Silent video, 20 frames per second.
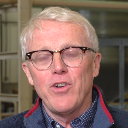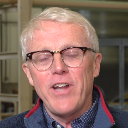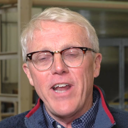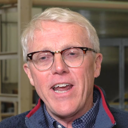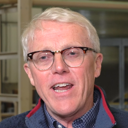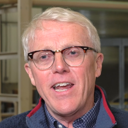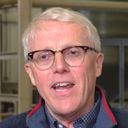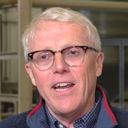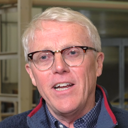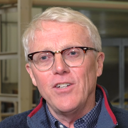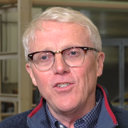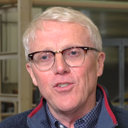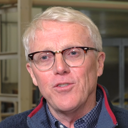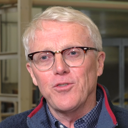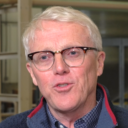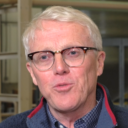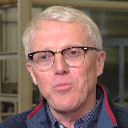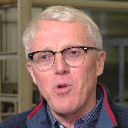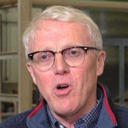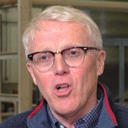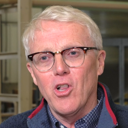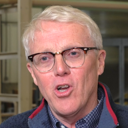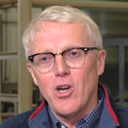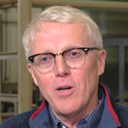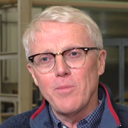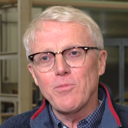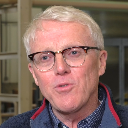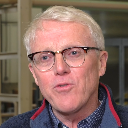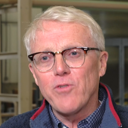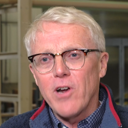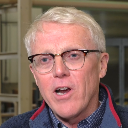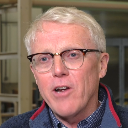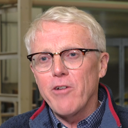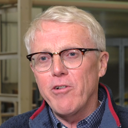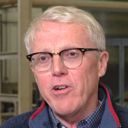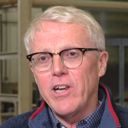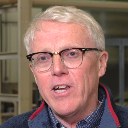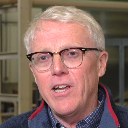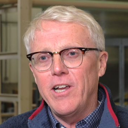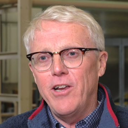decades of small arms
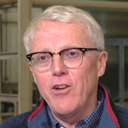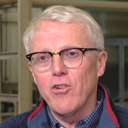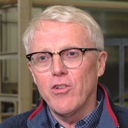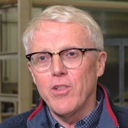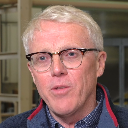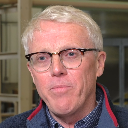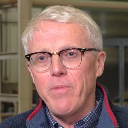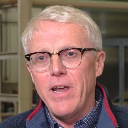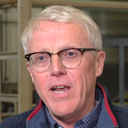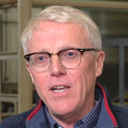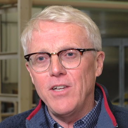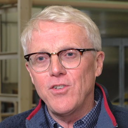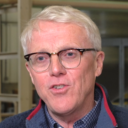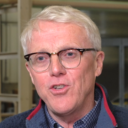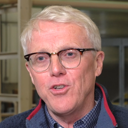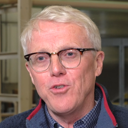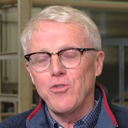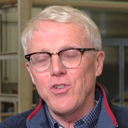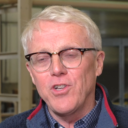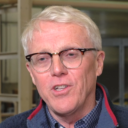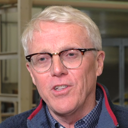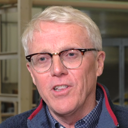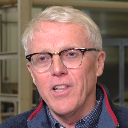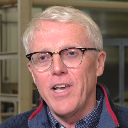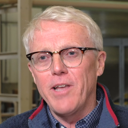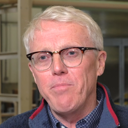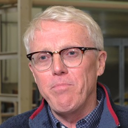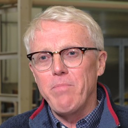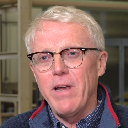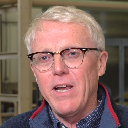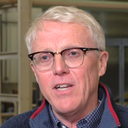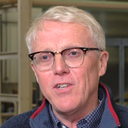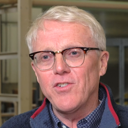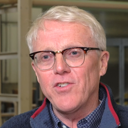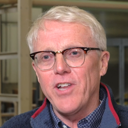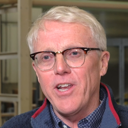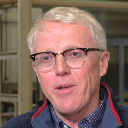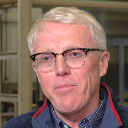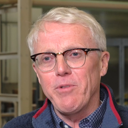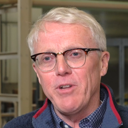firing here on the base using
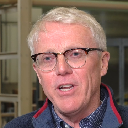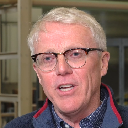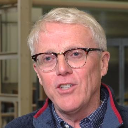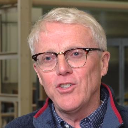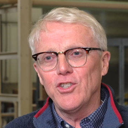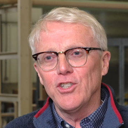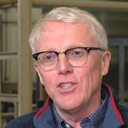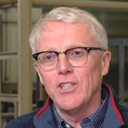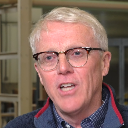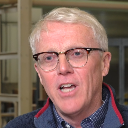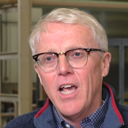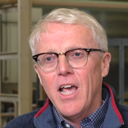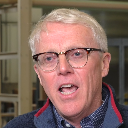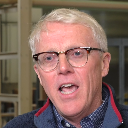lead-based ammunition.